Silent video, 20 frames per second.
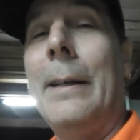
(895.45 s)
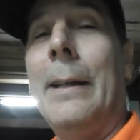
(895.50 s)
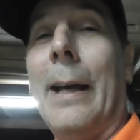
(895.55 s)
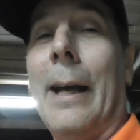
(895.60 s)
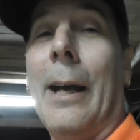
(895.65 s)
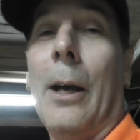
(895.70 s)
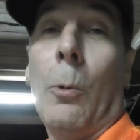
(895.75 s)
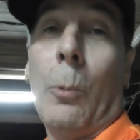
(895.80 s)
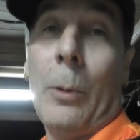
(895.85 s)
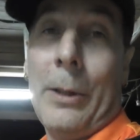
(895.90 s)

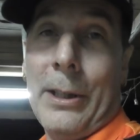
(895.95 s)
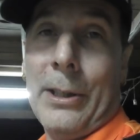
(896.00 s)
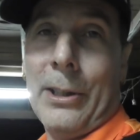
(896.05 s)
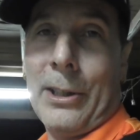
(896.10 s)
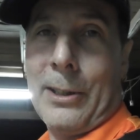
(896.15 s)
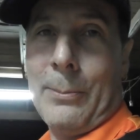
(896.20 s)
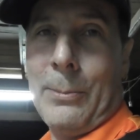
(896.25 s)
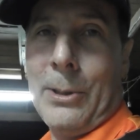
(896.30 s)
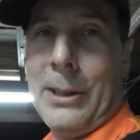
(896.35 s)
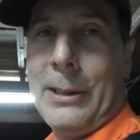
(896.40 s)
within the
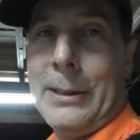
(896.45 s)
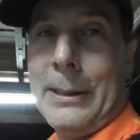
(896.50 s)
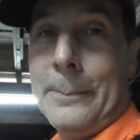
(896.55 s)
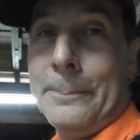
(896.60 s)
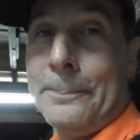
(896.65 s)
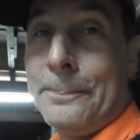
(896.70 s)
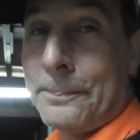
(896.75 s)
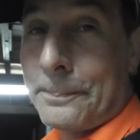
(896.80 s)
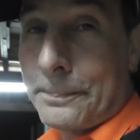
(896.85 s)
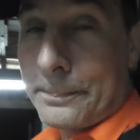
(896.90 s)
community.
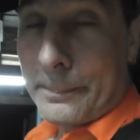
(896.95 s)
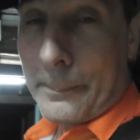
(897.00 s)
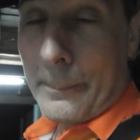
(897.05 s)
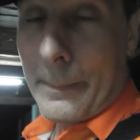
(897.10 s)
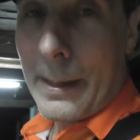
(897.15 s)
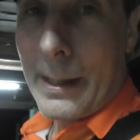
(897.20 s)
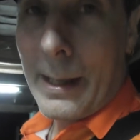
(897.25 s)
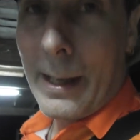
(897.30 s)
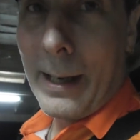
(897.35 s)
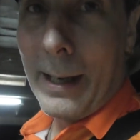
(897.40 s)

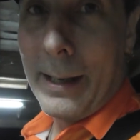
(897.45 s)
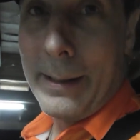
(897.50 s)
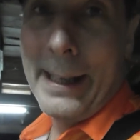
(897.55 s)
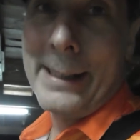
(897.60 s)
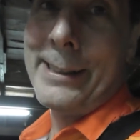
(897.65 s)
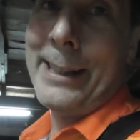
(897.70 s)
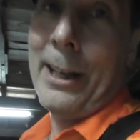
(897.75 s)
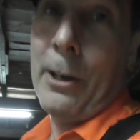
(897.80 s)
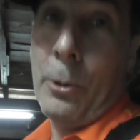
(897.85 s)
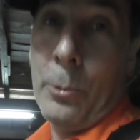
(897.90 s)
And
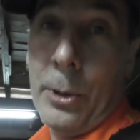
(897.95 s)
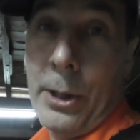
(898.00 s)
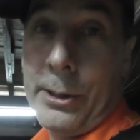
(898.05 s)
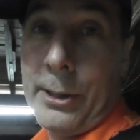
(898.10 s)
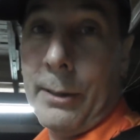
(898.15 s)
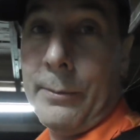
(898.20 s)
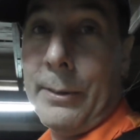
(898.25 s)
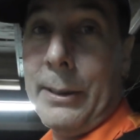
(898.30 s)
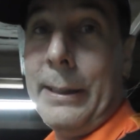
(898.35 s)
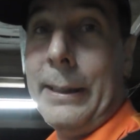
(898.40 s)
that's how it
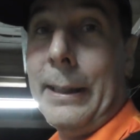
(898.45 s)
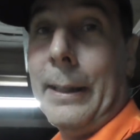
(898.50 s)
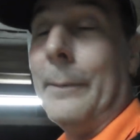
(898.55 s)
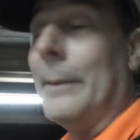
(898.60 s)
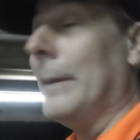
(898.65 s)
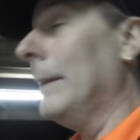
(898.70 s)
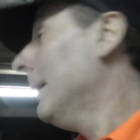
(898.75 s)
works over here.